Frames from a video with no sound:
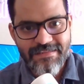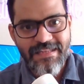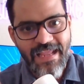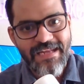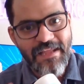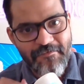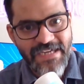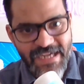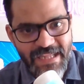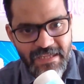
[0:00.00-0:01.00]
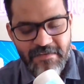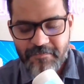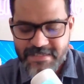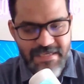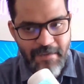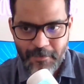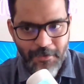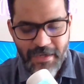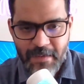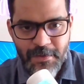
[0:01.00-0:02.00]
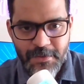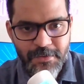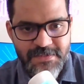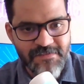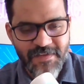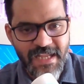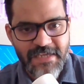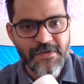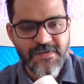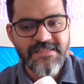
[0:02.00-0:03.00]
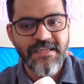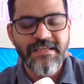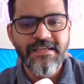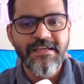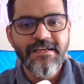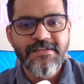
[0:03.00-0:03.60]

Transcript: in the night every day which i am not able to it's very exhausting